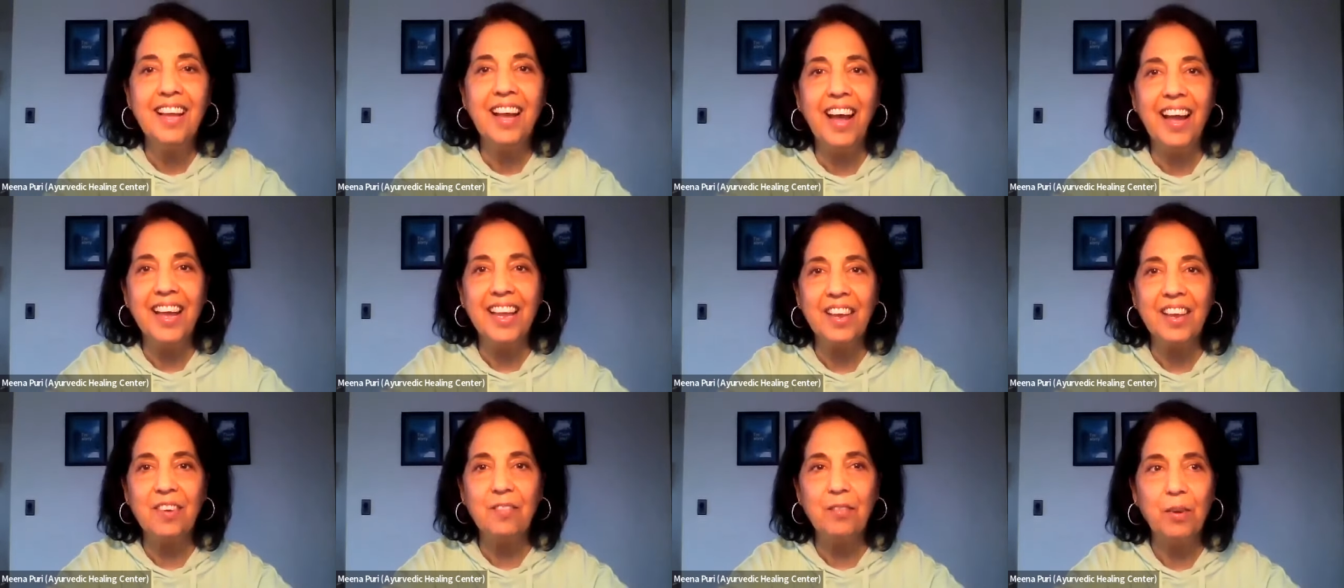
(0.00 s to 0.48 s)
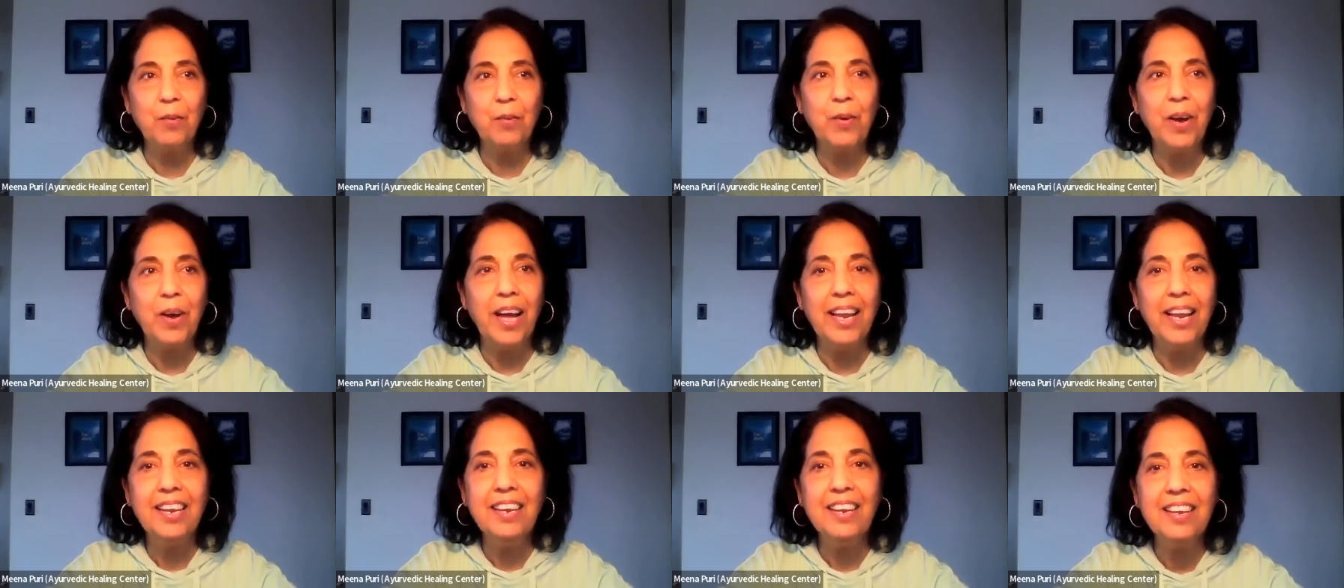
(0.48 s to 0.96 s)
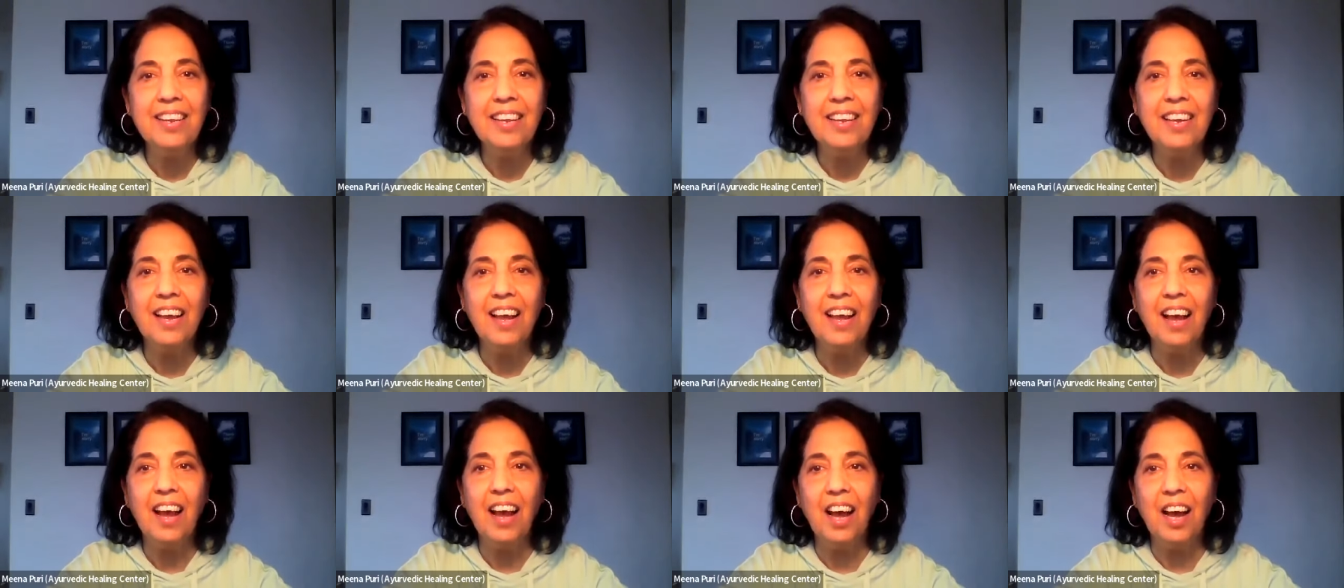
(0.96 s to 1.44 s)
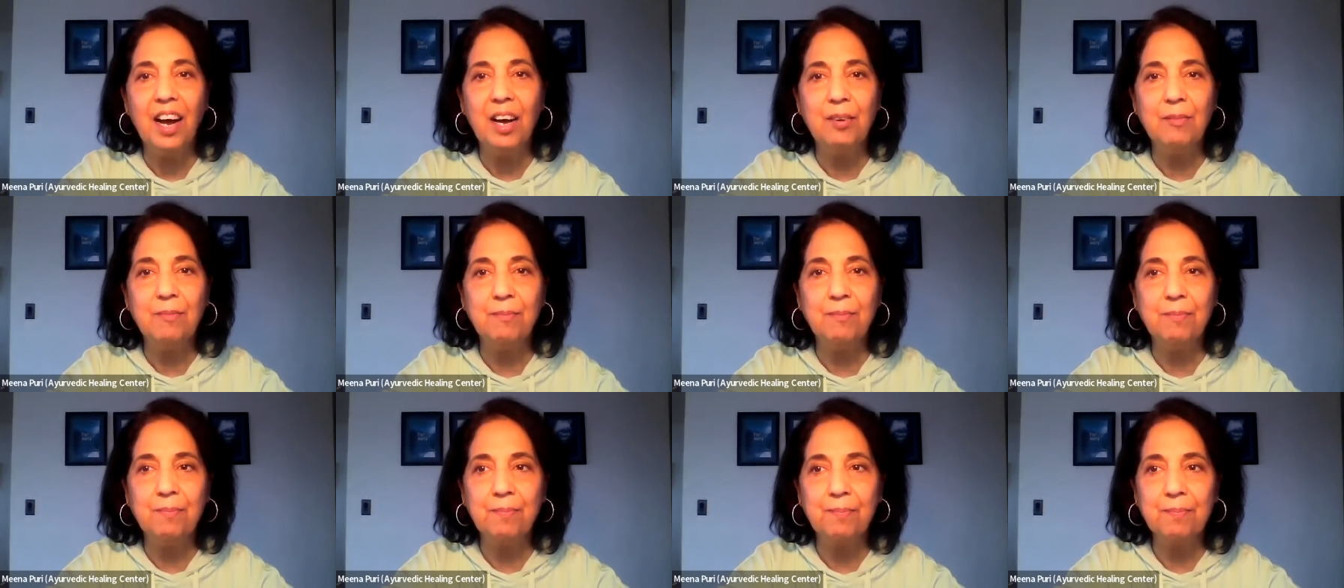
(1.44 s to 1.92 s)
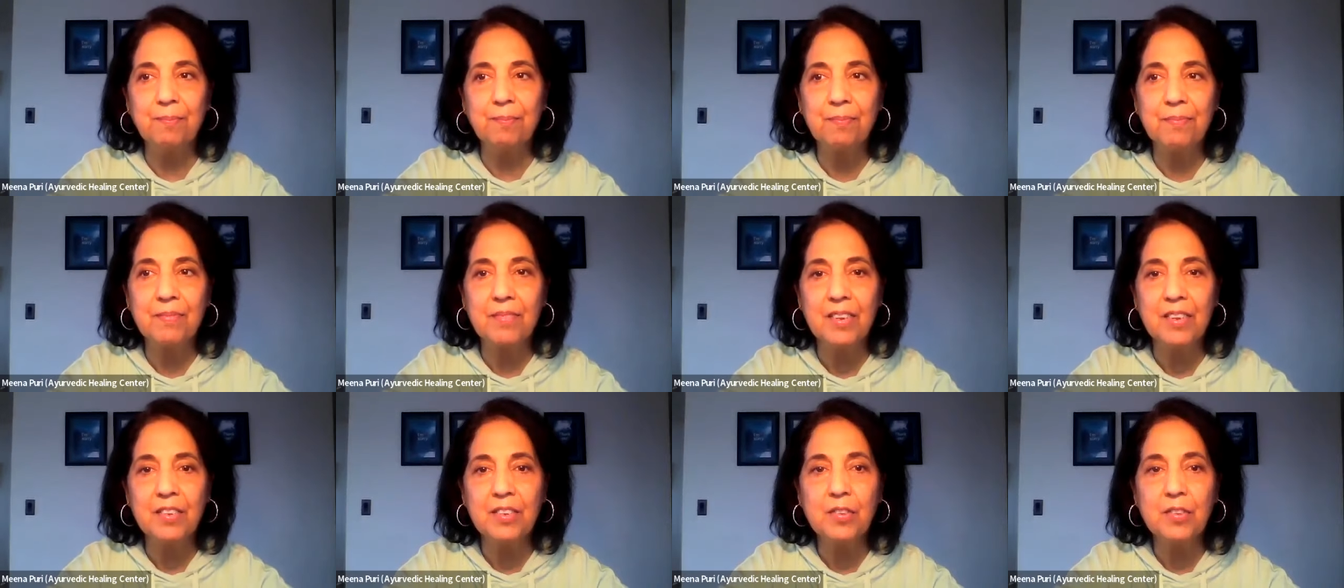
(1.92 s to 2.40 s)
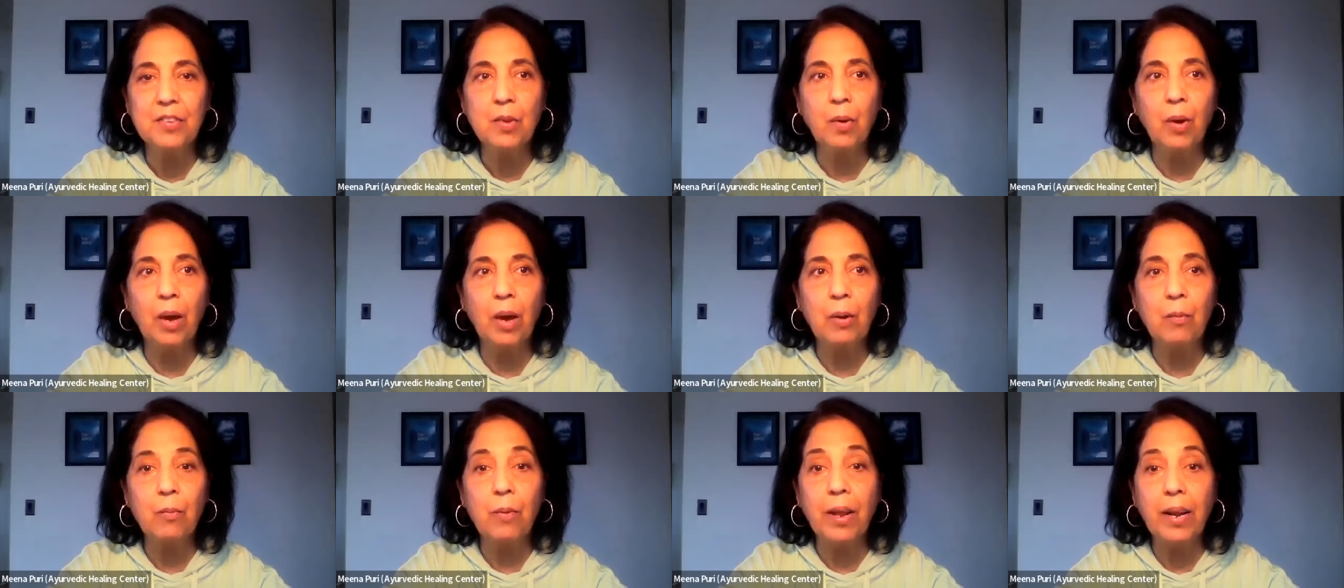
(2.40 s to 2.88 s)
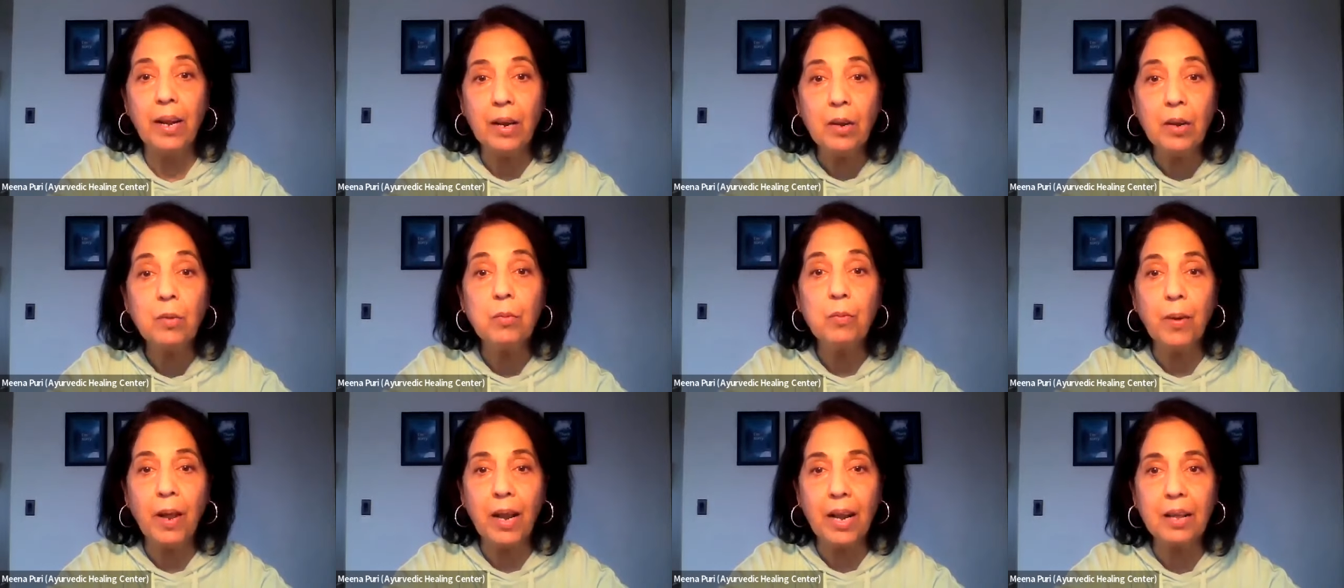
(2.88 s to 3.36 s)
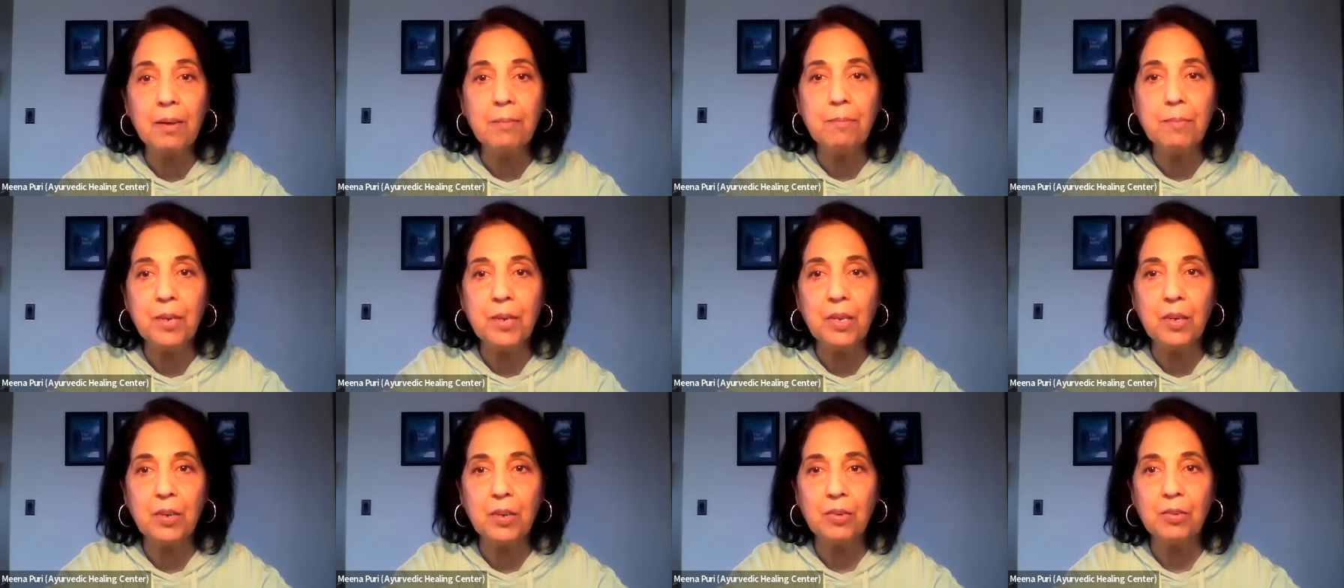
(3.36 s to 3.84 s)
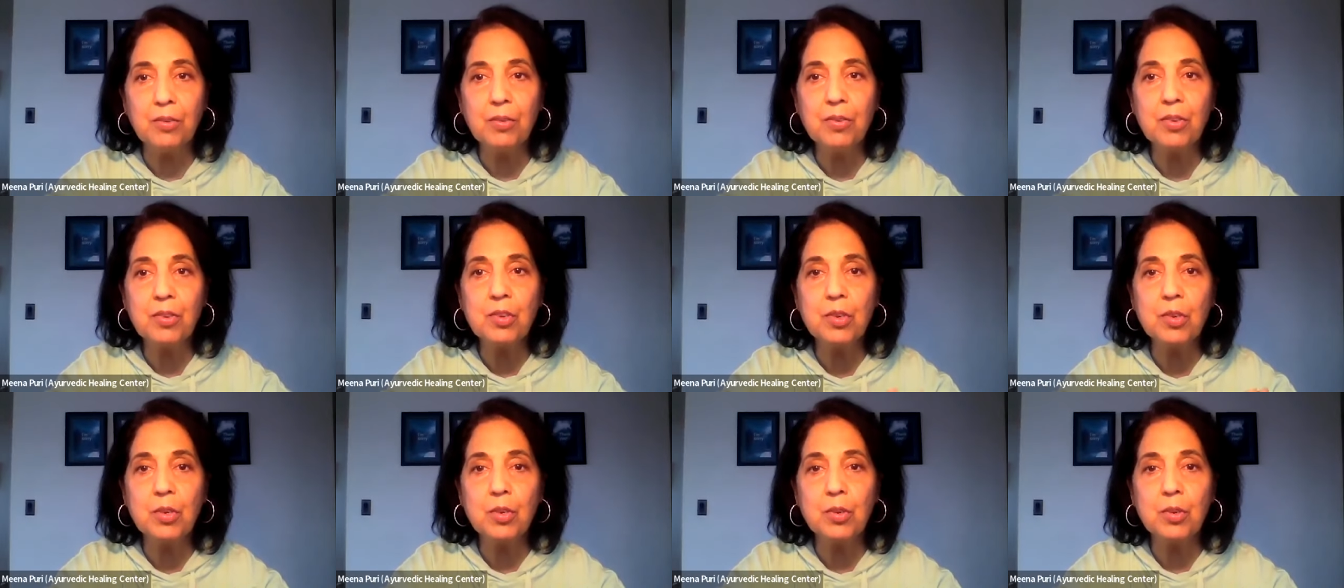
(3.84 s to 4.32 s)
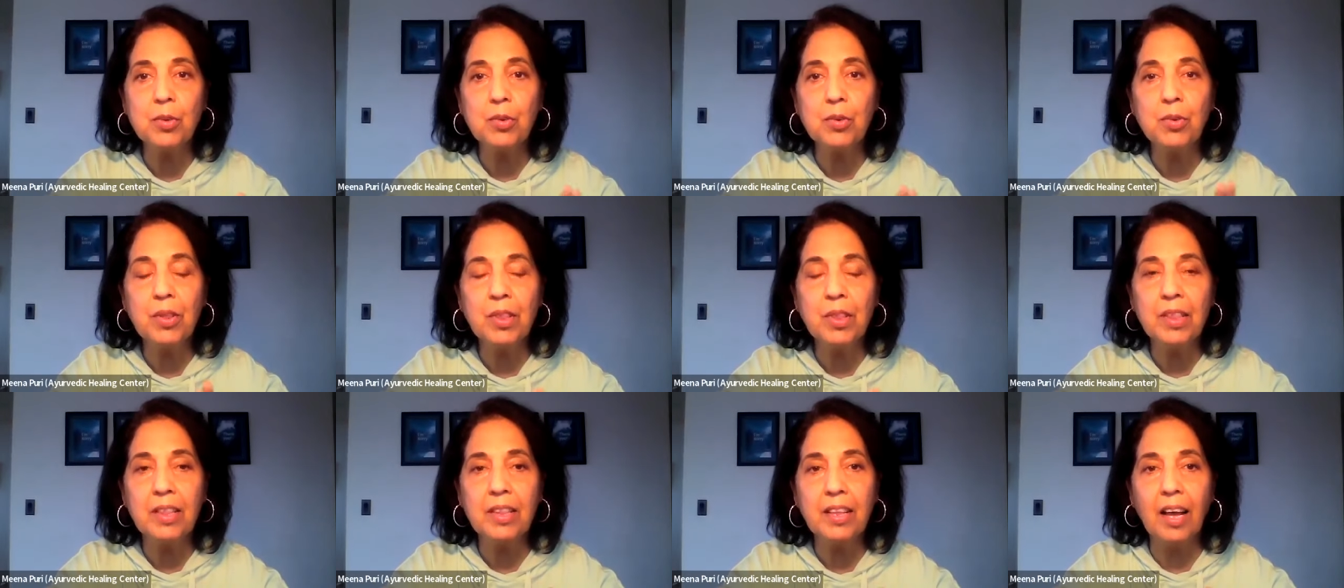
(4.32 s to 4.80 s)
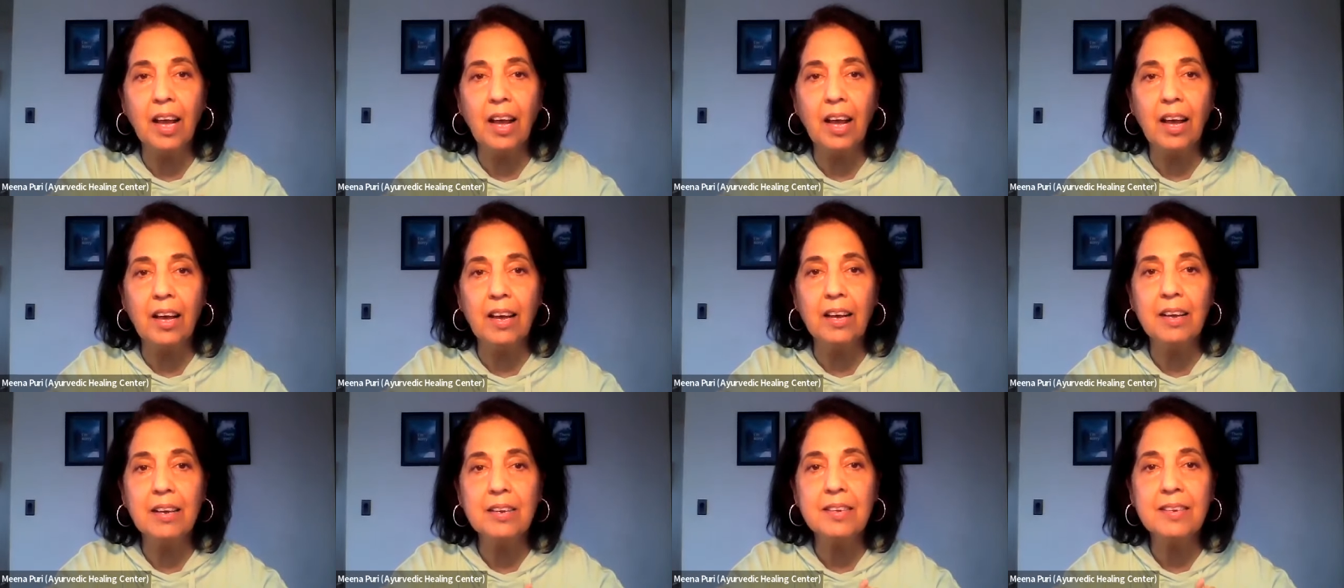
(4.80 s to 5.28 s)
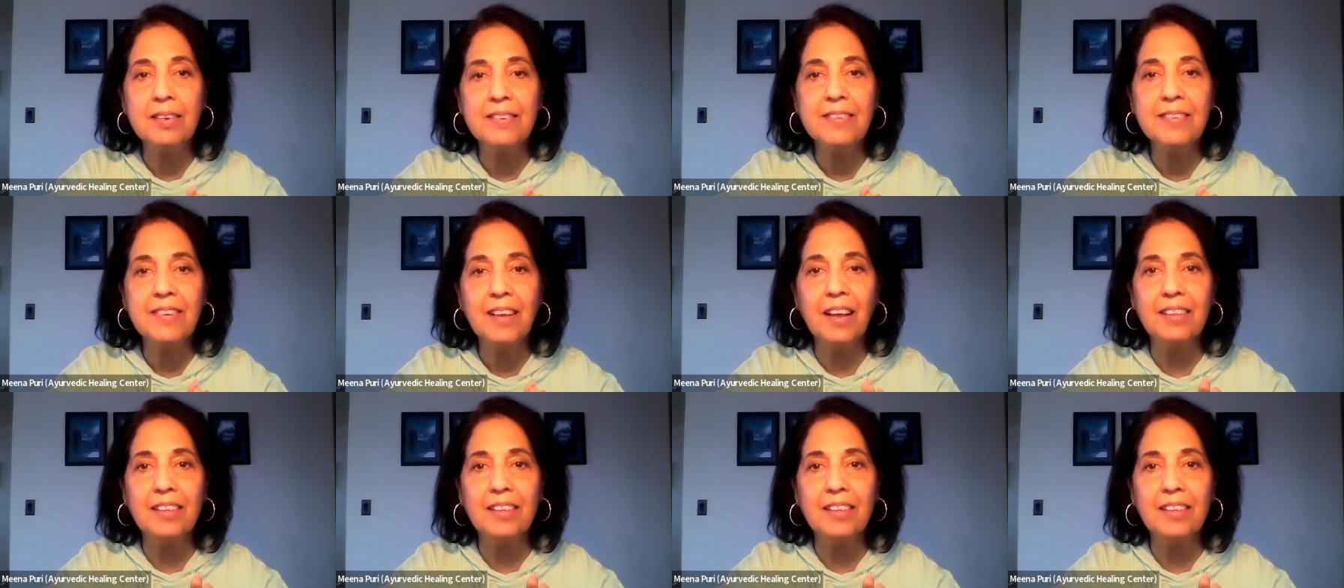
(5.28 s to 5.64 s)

Hi, everyone. Um, so I wanted to welcome you to the,